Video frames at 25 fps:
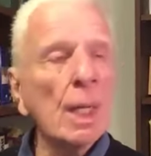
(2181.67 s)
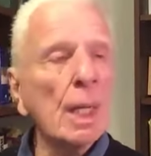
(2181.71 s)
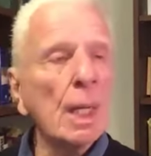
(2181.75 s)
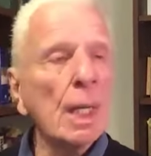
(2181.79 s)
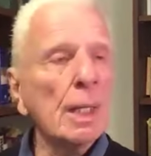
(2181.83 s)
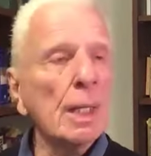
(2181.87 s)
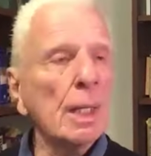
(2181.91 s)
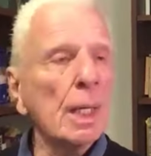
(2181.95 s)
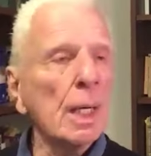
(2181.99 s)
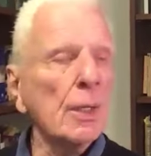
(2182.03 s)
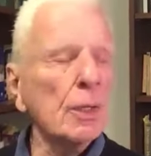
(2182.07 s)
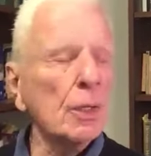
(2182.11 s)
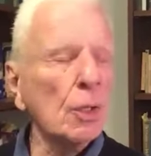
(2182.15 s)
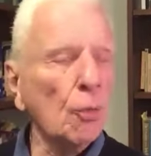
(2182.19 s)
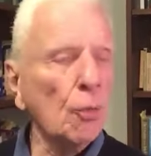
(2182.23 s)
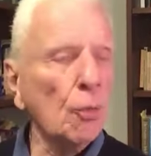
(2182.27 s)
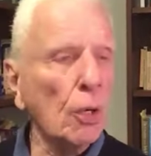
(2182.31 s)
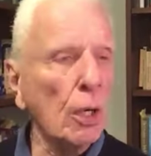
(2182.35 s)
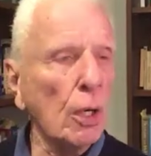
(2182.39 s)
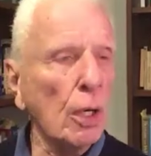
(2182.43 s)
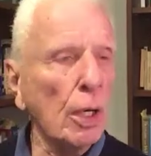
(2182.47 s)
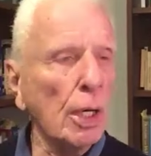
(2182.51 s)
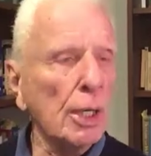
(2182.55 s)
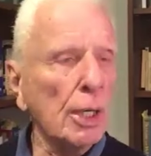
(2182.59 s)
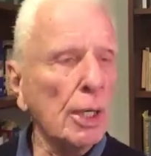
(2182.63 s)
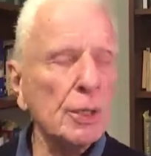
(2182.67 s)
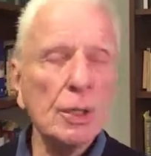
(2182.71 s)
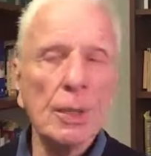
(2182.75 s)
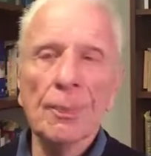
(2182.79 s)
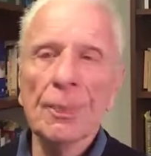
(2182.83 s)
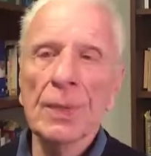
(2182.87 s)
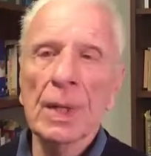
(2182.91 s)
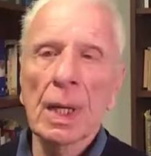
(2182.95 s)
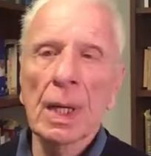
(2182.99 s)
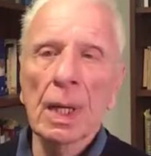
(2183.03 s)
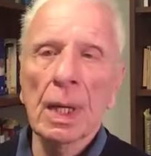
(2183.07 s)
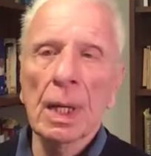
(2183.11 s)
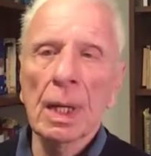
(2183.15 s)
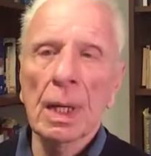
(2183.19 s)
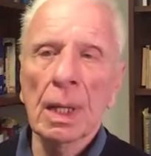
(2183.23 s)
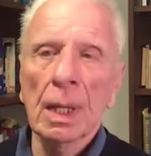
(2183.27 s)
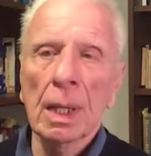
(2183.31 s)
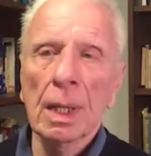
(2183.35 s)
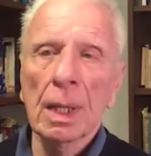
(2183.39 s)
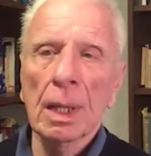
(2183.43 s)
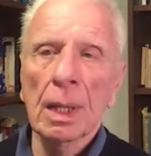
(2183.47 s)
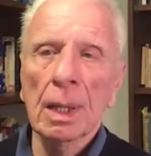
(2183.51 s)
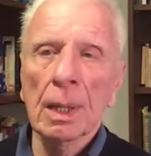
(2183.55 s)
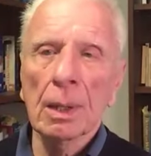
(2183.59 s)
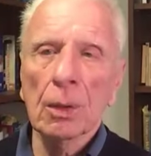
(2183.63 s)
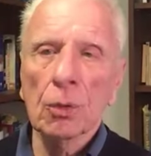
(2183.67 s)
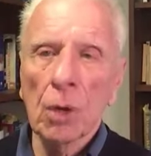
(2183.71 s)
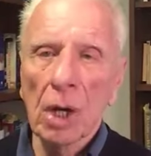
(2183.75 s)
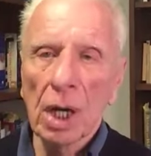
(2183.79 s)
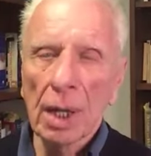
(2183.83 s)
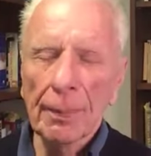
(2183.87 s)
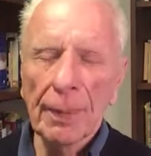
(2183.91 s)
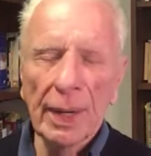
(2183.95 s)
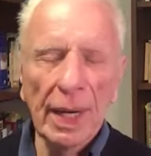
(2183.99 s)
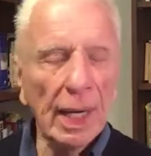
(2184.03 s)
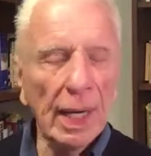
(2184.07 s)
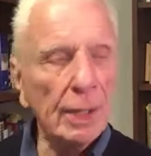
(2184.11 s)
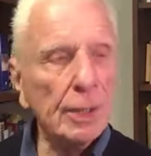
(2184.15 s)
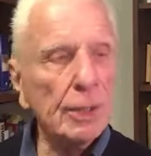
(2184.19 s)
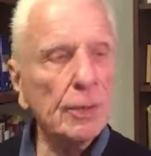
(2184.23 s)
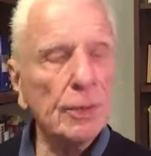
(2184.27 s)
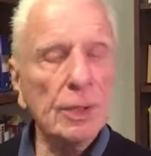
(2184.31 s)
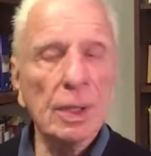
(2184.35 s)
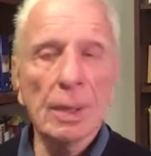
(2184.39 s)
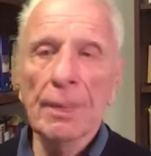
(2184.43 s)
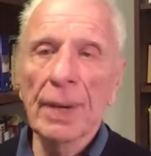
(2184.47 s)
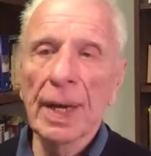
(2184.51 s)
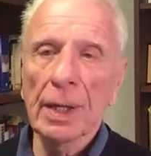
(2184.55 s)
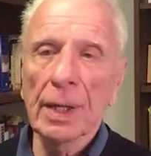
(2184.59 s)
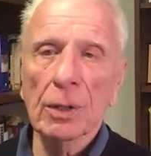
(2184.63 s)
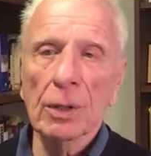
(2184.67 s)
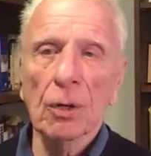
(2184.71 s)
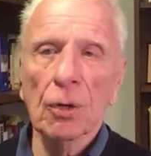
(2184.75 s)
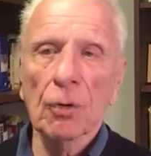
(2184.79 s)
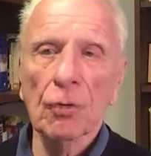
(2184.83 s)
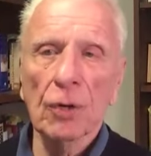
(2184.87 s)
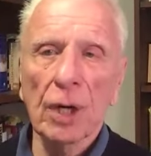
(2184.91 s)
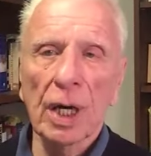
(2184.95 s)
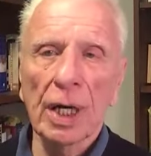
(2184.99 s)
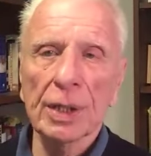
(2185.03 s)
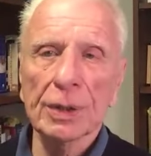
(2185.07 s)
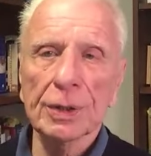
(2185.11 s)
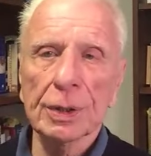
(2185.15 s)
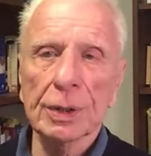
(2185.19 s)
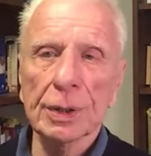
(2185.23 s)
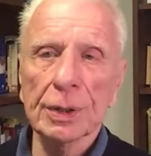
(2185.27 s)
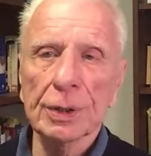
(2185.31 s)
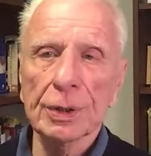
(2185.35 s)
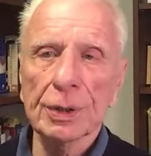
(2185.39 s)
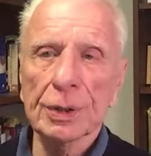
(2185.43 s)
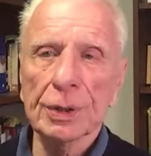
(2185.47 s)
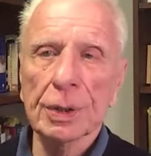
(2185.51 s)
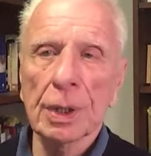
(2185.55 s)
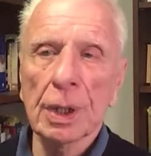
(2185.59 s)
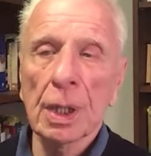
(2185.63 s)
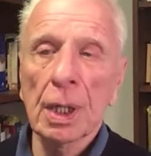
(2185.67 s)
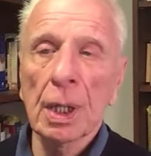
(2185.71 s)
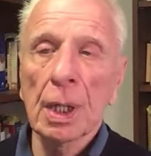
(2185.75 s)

In other words, going back to the medical crisis,